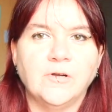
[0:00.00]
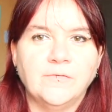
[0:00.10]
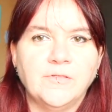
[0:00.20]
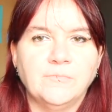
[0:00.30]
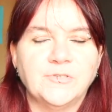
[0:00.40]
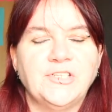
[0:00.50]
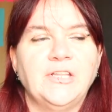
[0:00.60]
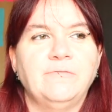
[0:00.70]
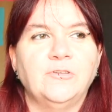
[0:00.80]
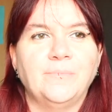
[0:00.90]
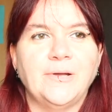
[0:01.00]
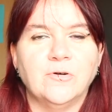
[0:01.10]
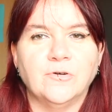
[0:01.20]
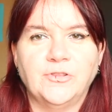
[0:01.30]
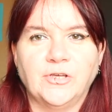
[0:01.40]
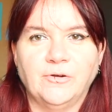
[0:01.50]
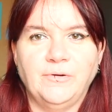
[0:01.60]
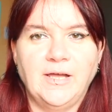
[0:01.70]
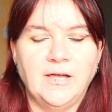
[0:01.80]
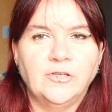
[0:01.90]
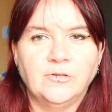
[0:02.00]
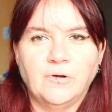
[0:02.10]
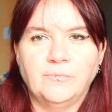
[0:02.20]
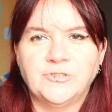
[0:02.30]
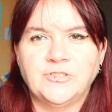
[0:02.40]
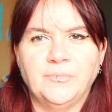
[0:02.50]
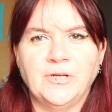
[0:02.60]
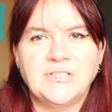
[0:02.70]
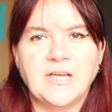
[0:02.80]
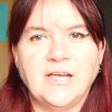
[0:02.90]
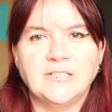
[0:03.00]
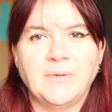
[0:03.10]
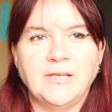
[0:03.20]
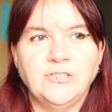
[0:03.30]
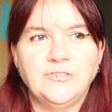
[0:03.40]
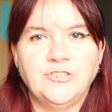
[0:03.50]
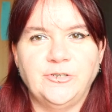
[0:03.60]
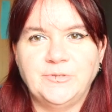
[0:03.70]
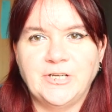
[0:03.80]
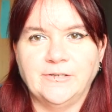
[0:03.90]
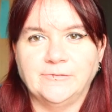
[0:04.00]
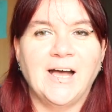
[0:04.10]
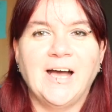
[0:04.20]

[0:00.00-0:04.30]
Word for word: One of them was to level up my author career. The other one was to monetize my YouTube channel.